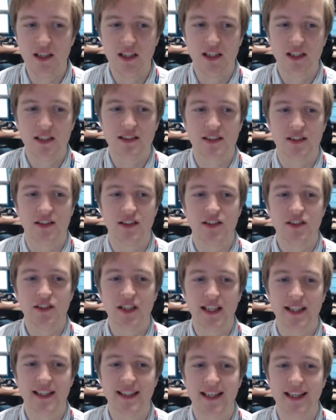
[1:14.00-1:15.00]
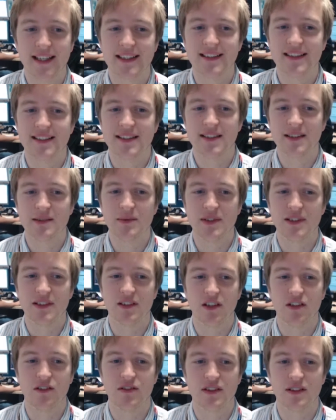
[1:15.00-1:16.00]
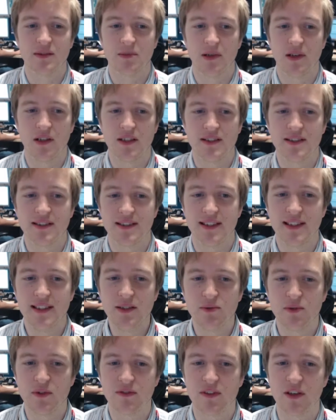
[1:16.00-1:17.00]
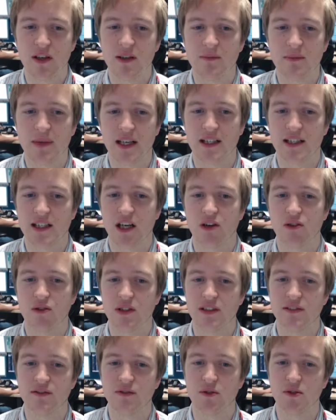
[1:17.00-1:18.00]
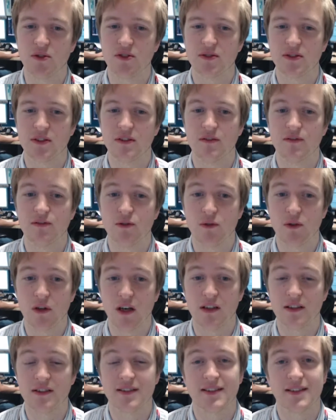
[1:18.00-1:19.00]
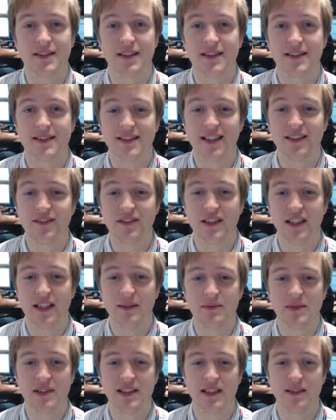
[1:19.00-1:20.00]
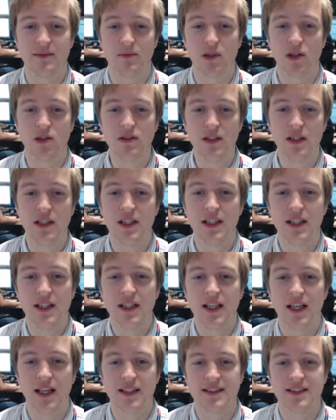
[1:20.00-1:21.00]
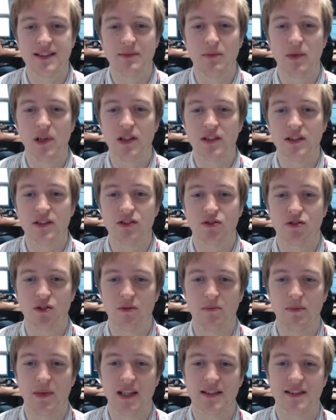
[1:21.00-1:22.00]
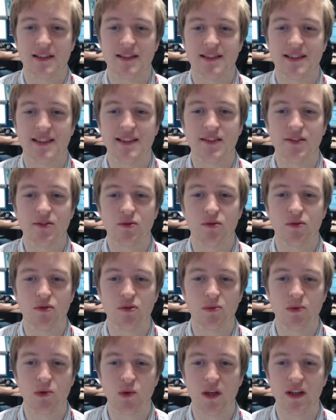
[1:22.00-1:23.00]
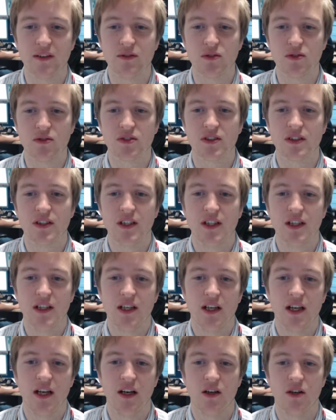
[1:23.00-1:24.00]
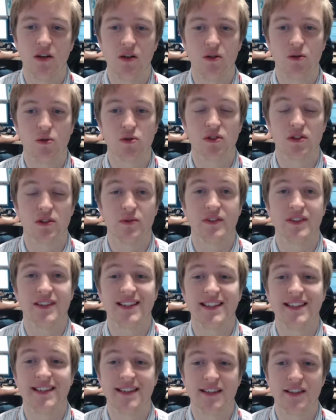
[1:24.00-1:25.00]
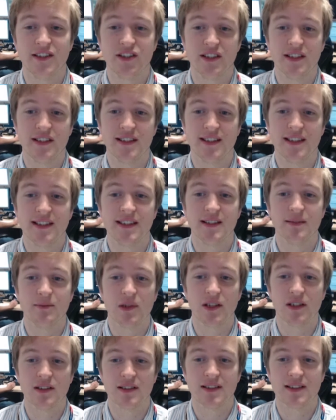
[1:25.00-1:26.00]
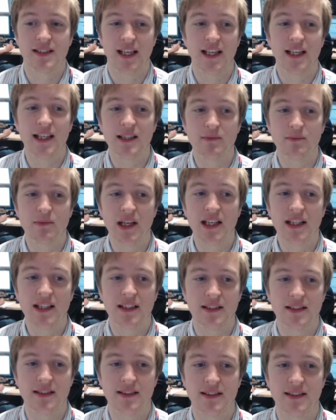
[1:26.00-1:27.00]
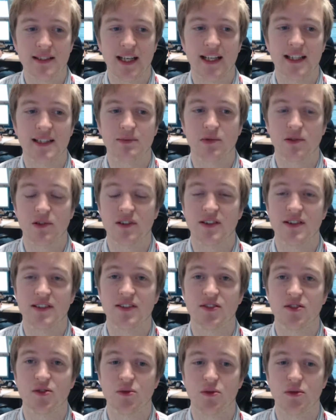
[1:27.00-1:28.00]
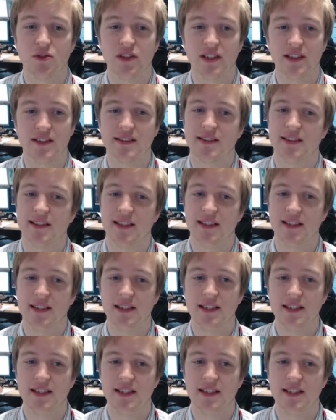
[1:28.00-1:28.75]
So the UK gas system is oversupplied today, with line pack currently forecast 7 MCM long, as demand has dropped back to seasonal normal levels. Also with CCGT demand scaling back as the gas prices soared yesterday.